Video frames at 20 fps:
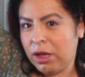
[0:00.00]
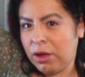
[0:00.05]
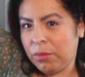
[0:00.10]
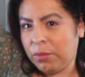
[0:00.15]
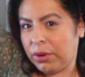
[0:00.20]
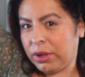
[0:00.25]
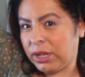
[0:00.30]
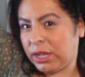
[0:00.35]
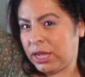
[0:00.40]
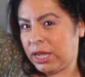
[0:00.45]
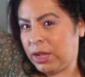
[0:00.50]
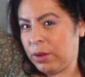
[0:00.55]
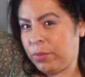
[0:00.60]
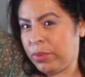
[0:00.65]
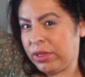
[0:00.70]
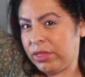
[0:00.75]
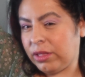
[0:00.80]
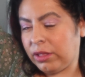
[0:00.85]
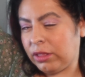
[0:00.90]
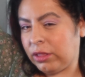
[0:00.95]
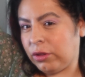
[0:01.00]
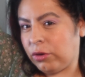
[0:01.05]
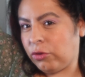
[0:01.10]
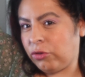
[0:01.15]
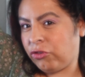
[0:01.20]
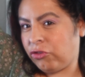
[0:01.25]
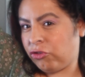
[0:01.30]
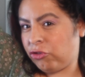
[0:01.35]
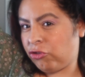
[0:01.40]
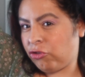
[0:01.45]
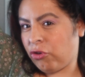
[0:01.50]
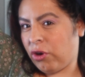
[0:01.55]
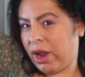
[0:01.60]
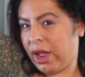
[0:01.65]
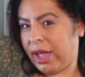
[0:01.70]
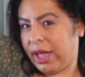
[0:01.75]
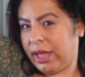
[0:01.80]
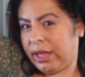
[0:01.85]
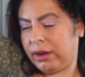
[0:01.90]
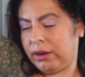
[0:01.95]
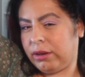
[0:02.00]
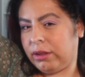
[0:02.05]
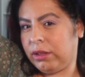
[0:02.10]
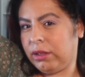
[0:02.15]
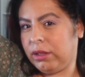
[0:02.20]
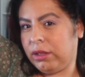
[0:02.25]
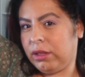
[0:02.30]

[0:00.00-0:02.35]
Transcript: but keeping the little strand,